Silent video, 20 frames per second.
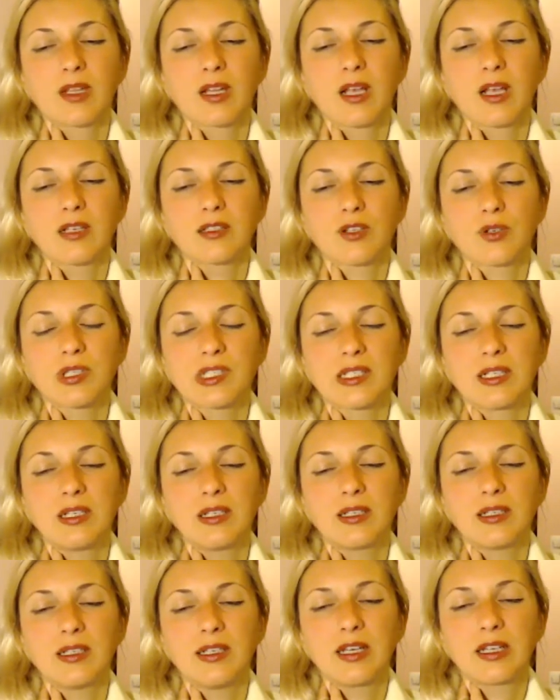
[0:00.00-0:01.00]
As you're still
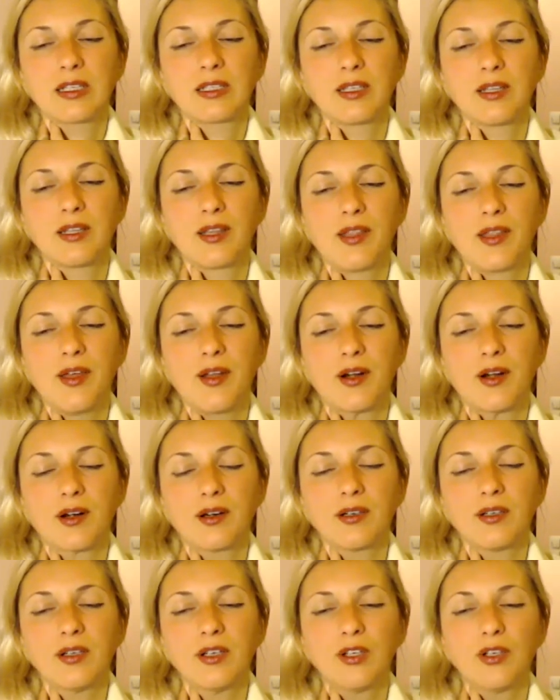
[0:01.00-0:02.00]
connected there,
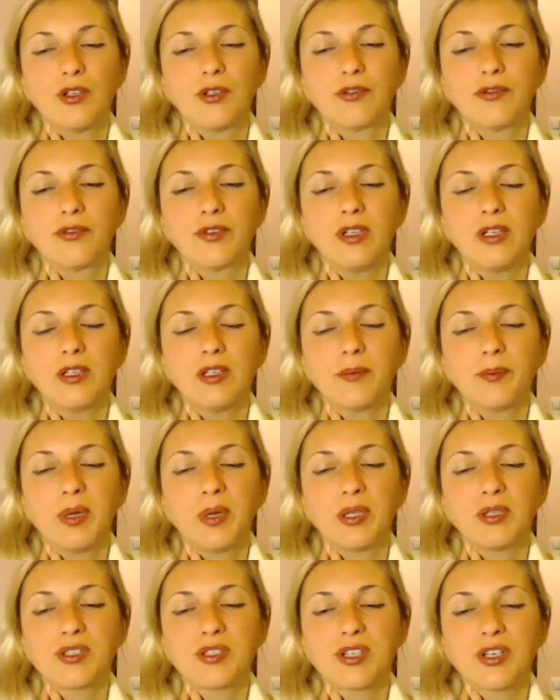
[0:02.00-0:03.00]
you feel the
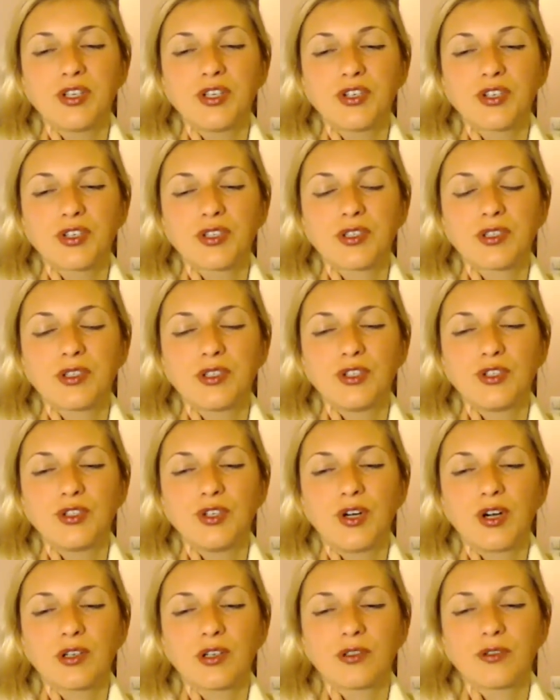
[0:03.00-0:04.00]
pulsation in
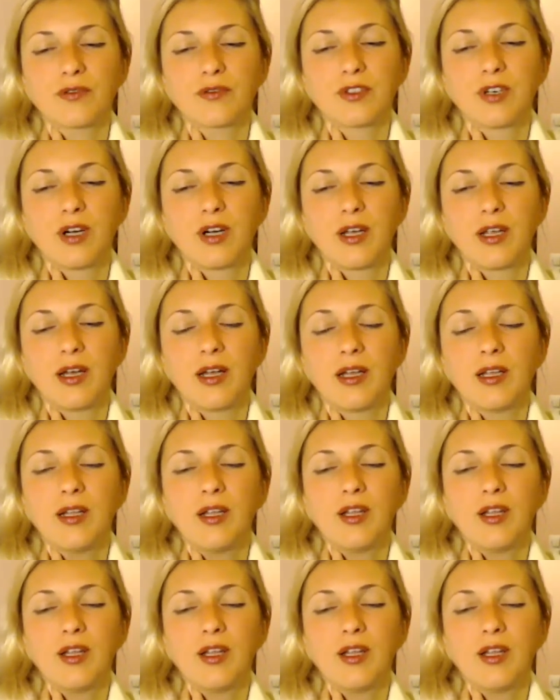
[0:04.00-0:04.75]
the heart of Gaia,